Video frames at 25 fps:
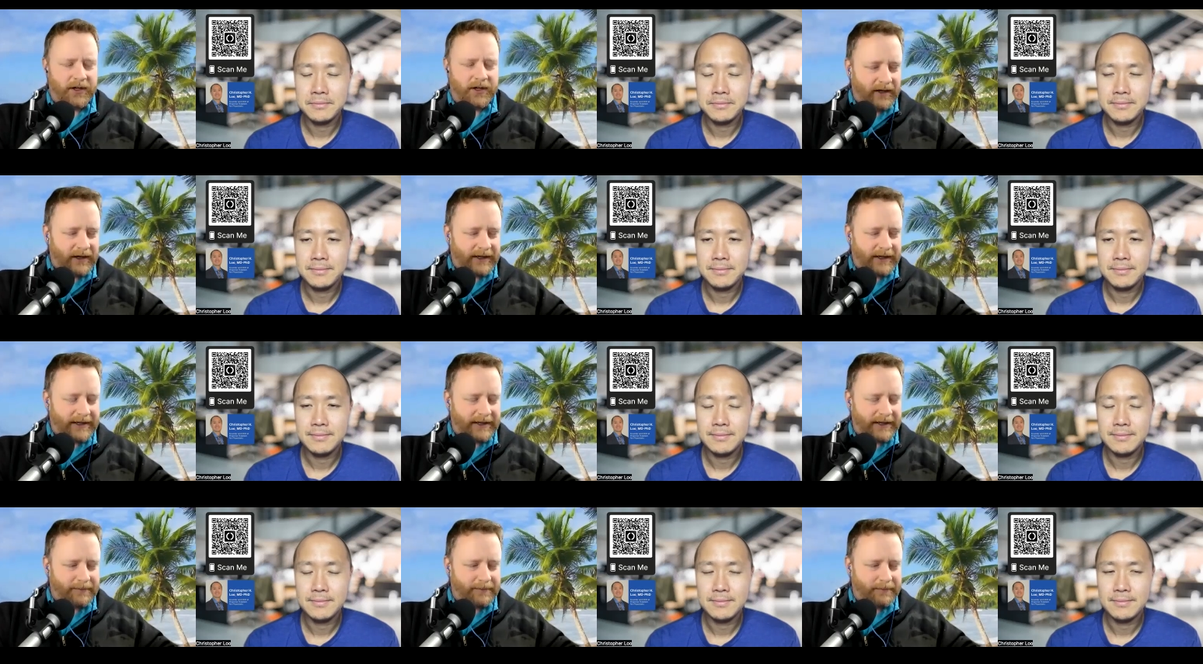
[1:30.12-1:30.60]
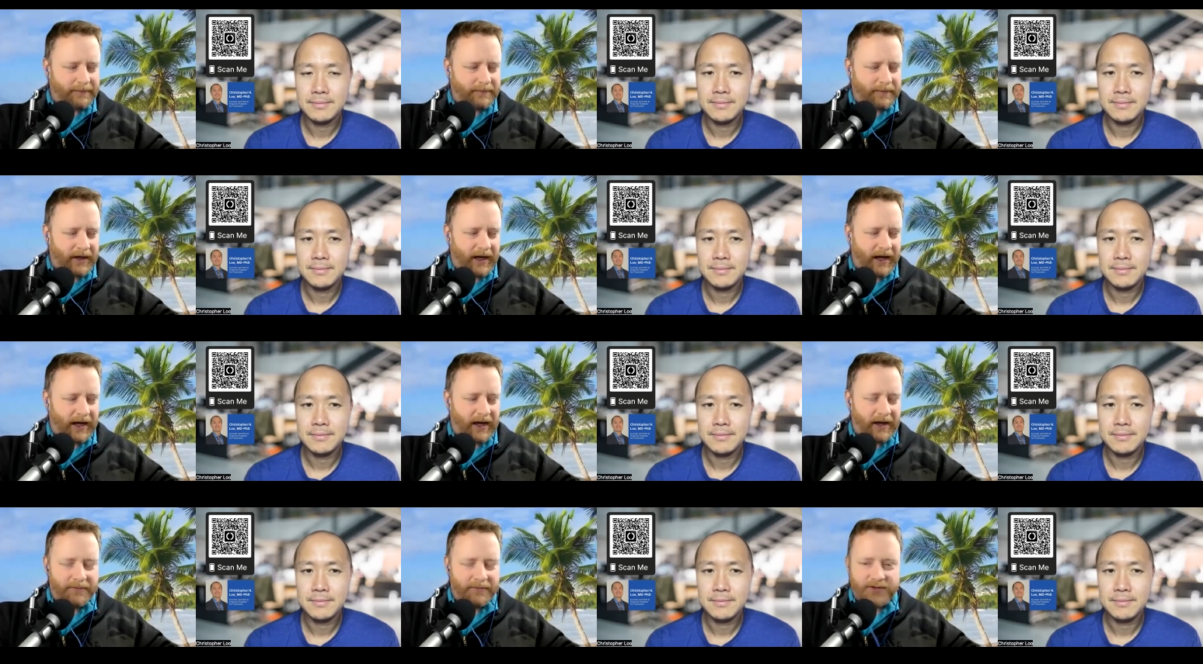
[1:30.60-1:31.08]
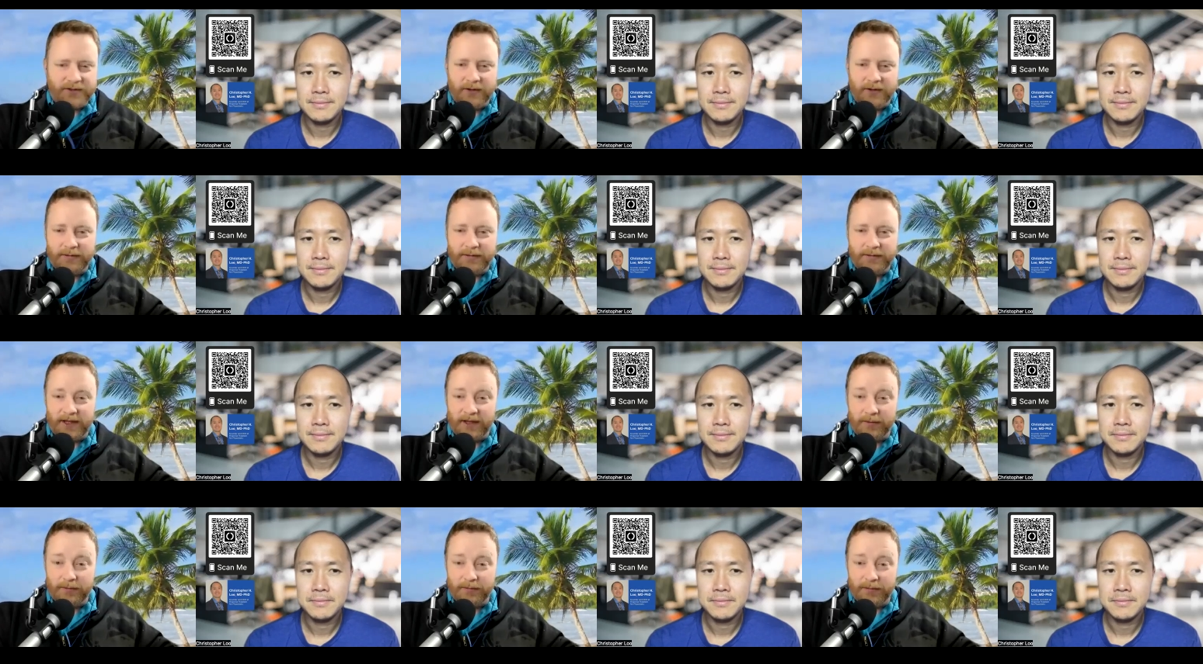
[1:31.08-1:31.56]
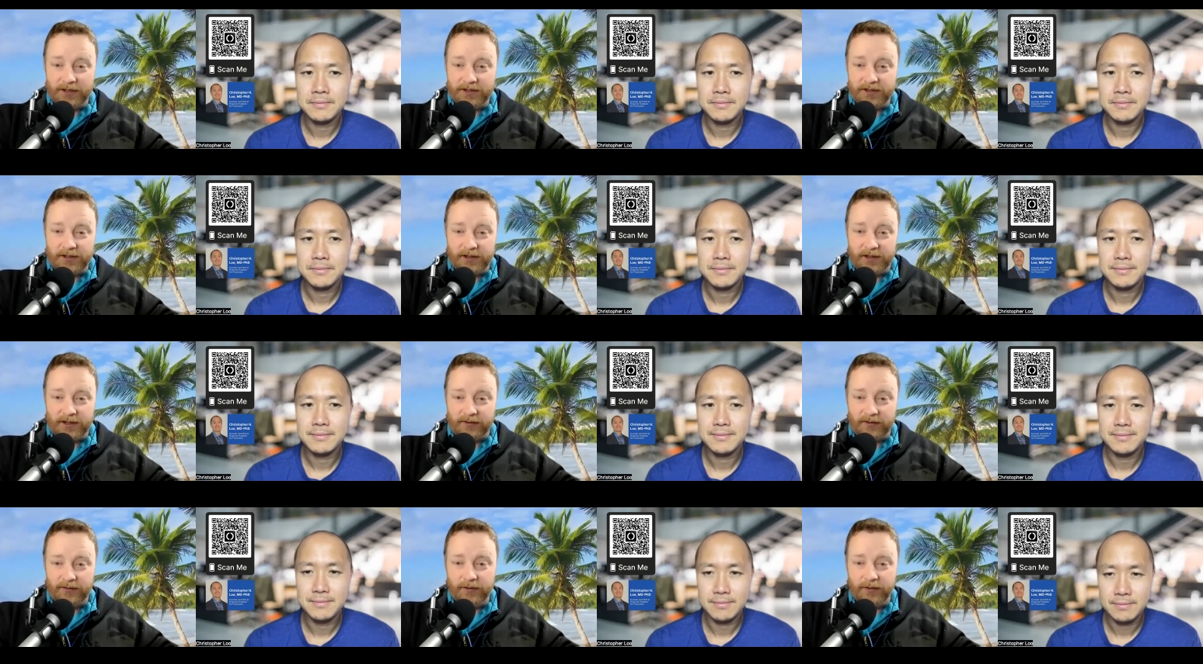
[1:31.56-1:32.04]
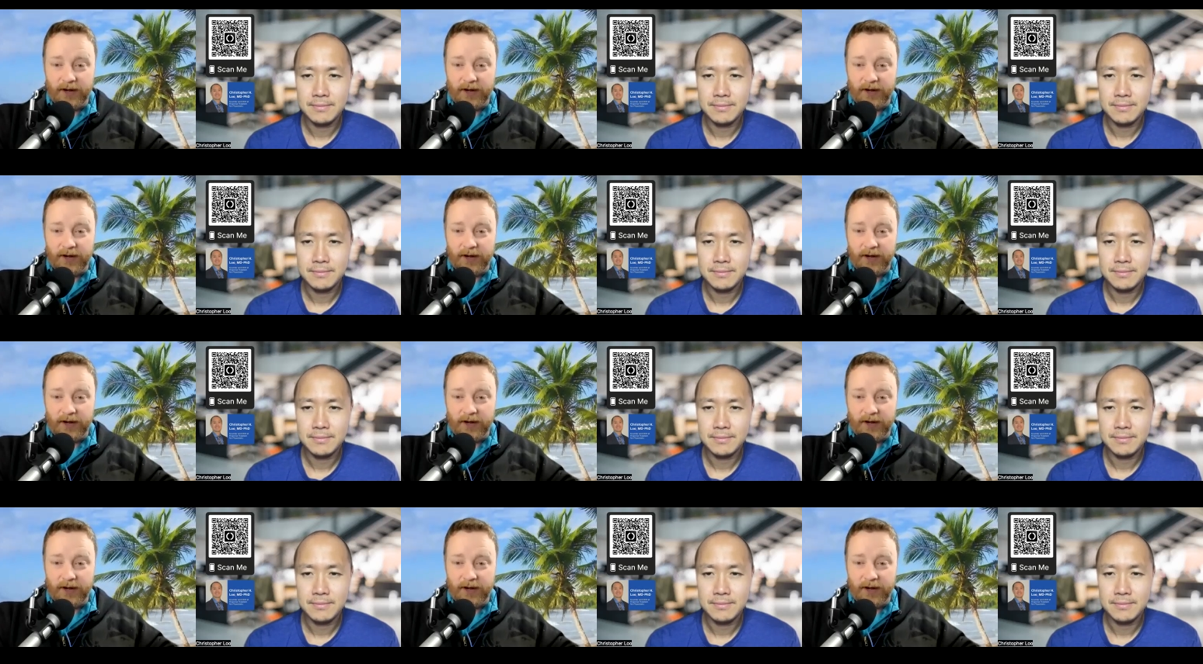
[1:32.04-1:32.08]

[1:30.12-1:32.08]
Speaker 1: um, I, I, so I became a binge eating food